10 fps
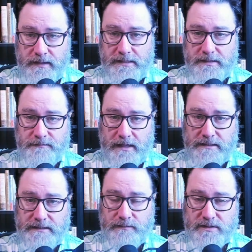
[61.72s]
that is
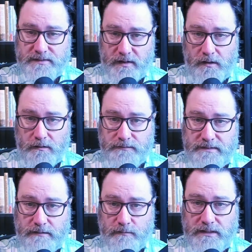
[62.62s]
finally resolved, and
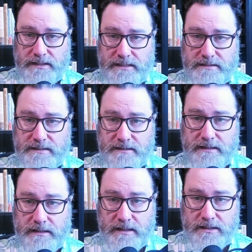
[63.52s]
that really is it
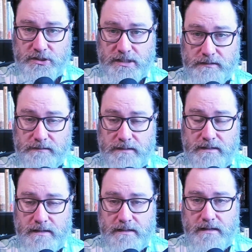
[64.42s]
in a nutshell.
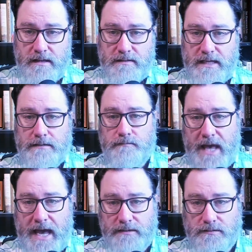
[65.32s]
That
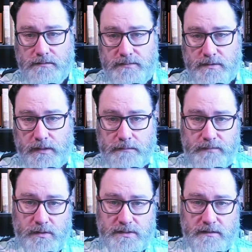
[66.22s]
battle between
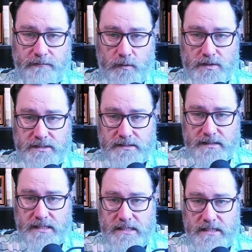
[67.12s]
opposing forces
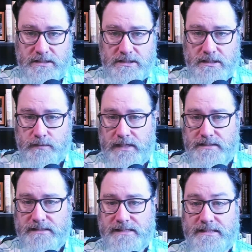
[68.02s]
generates
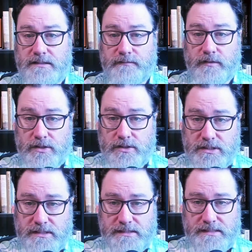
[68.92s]
a sense of
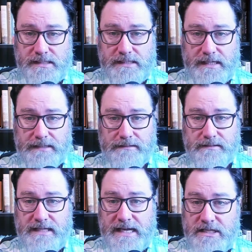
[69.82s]
urgency and
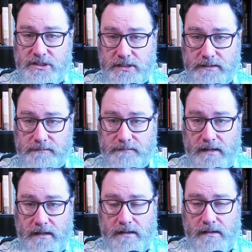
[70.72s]
tension.
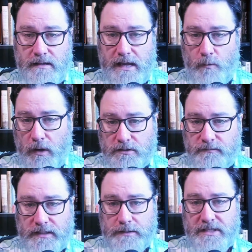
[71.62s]
A
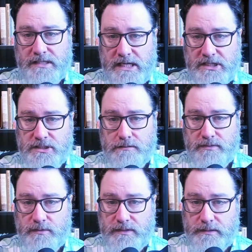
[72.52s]
well-developed connection
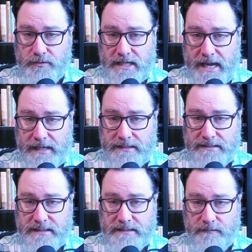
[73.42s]
between the
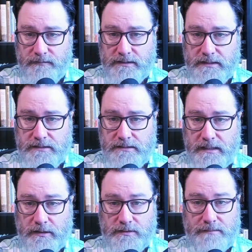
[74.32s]
protagonist and the villain
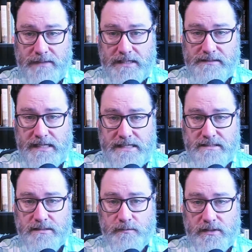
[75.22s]
not only
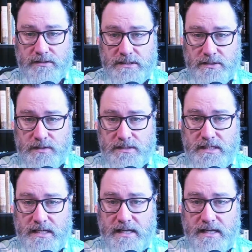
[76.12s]
maintains the reader's interest,